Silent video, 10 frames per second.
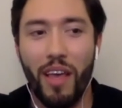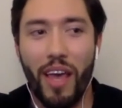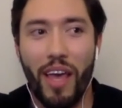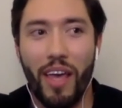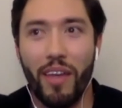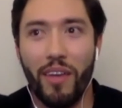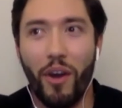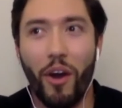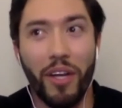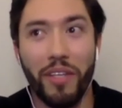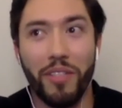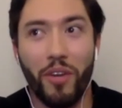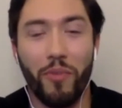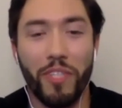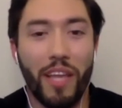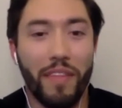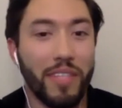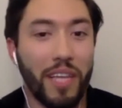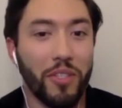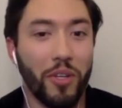And our concern was that the
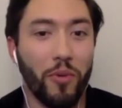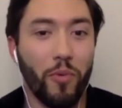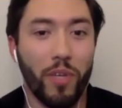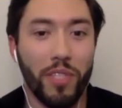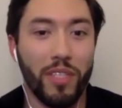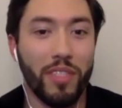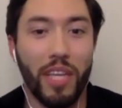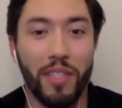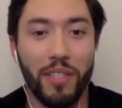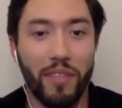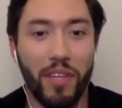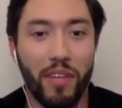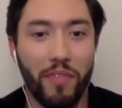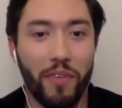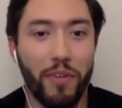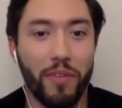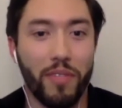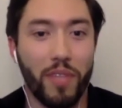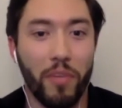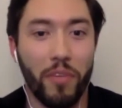sensor wasn't sensitive enough for
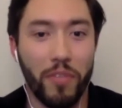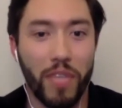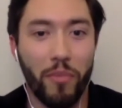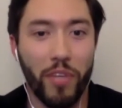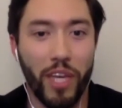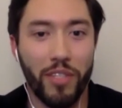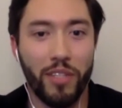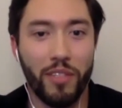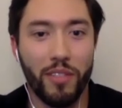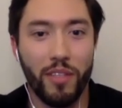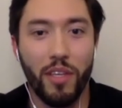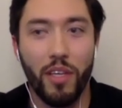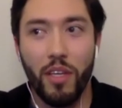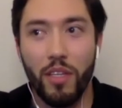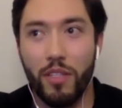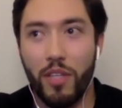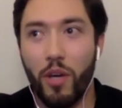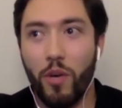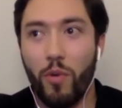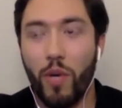some of those applications.
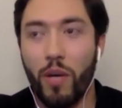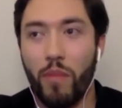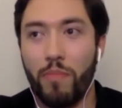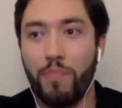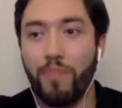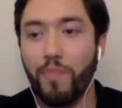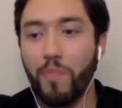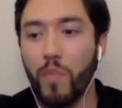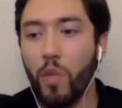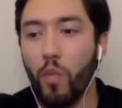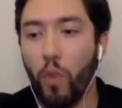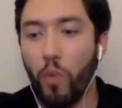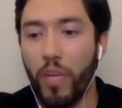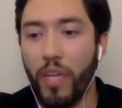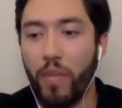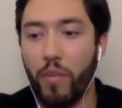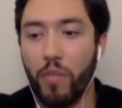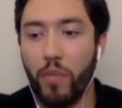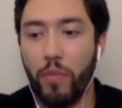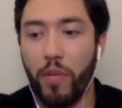So what we did
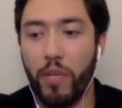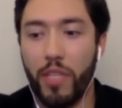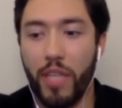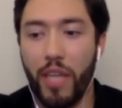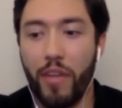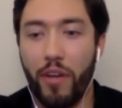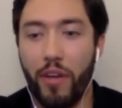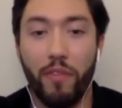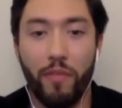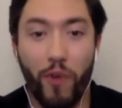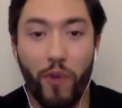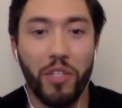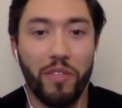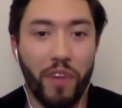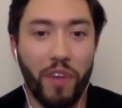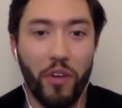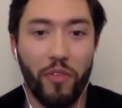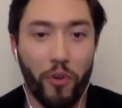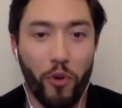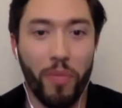was we put together fraction finder
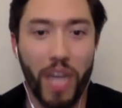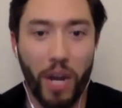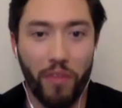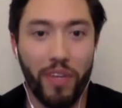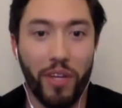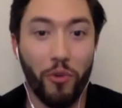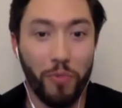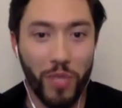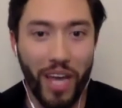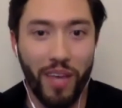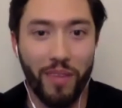for chromatography group chat.